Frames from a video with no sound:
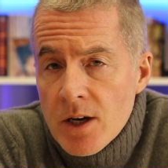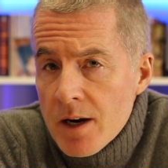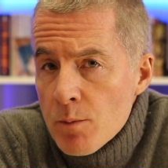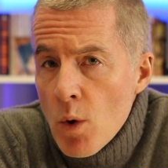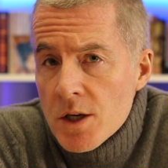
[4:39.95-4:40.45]
got
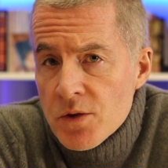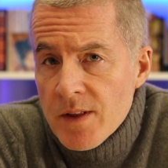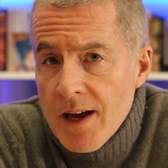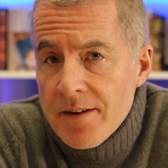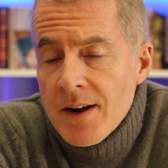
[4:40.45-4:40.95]
to watch for
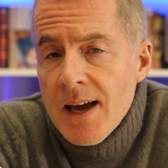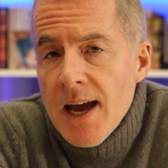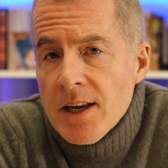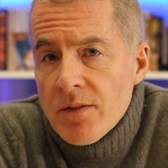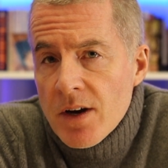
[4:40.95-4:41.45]
that,
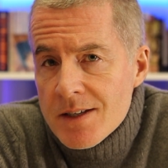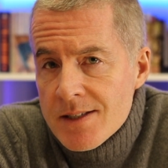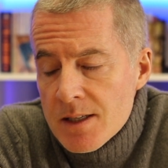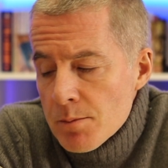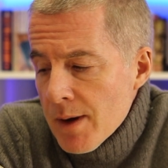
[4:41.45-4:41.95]
and you've got to
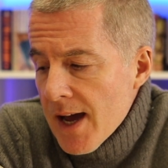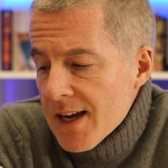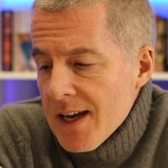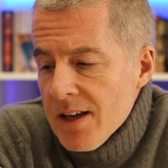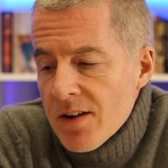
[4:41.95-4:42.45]
sit
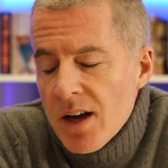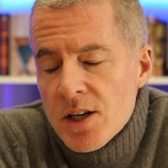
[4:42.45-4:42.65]
back and you've got to